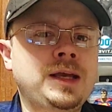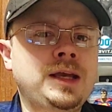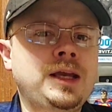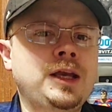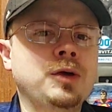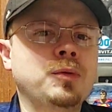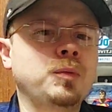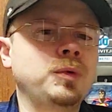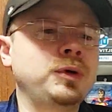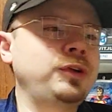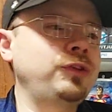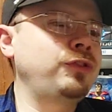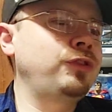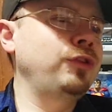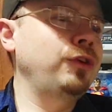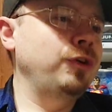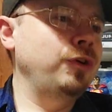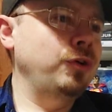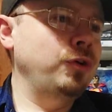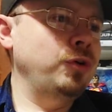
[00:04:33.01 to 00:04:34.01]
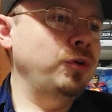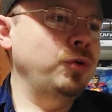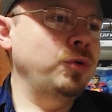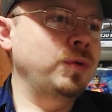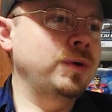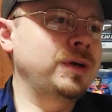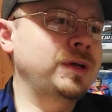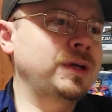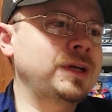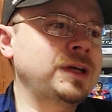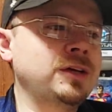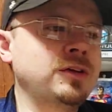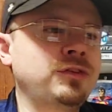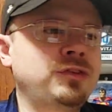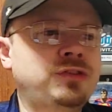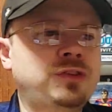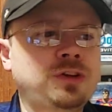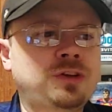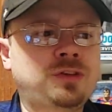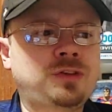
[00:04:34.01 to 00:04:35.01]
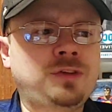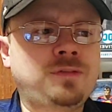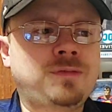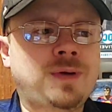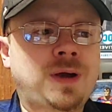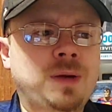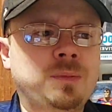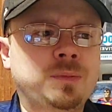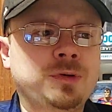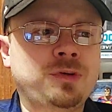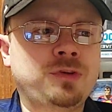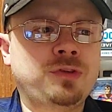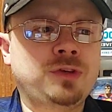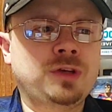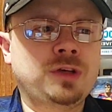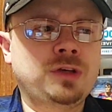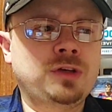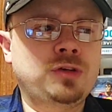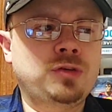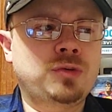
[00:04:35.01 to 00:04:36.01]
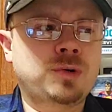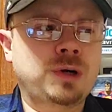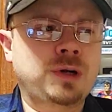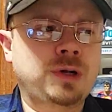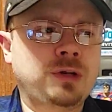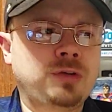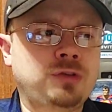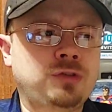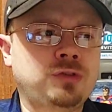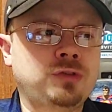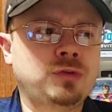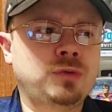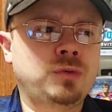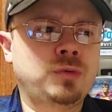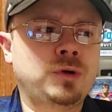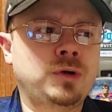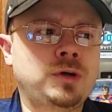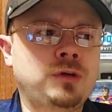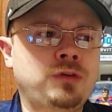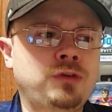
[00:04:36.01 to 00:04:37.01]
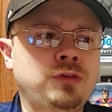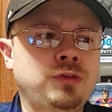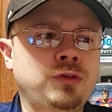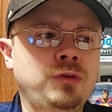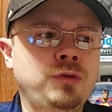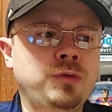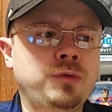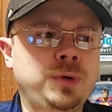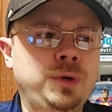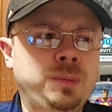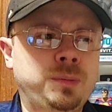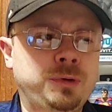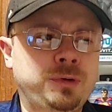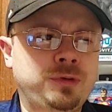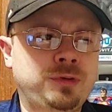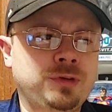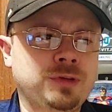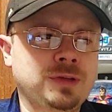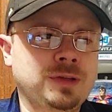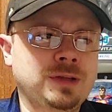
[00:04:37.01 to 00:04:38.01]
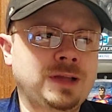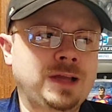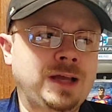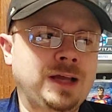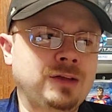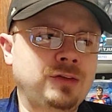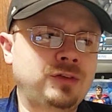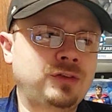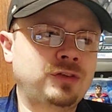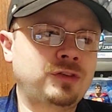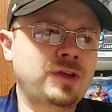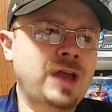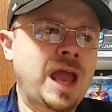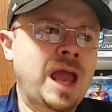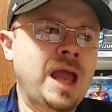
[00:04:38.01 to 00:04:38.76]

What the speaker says: it would do 65% critic score, so 3% less,